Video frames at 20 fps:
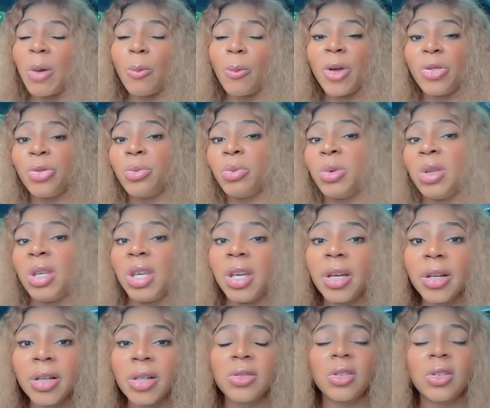went through
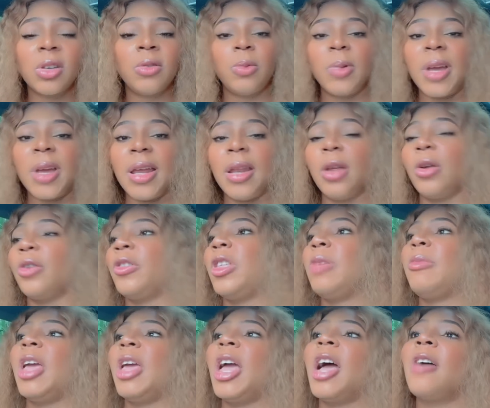years of waiting or
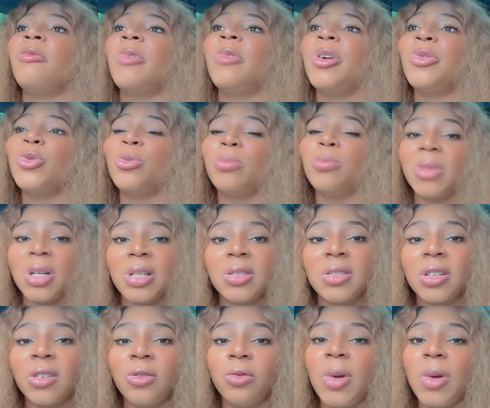they may have went through
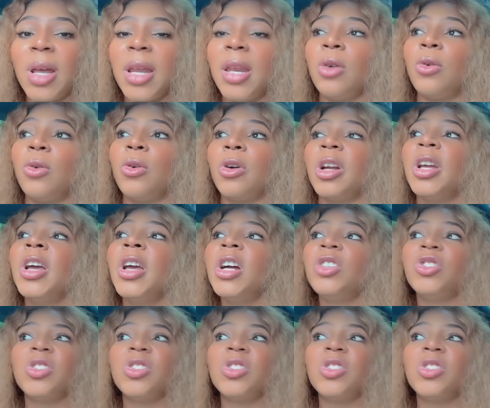months of waiting or